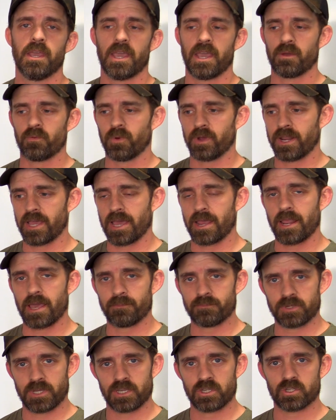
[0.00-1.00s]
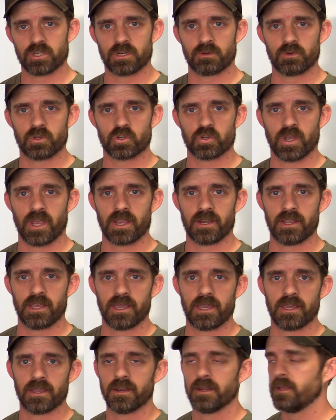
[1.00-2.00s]
And what adaptation are we trying to
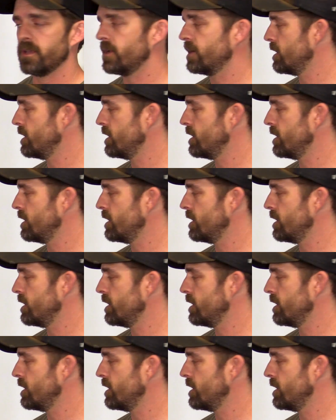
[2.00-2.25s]
hit?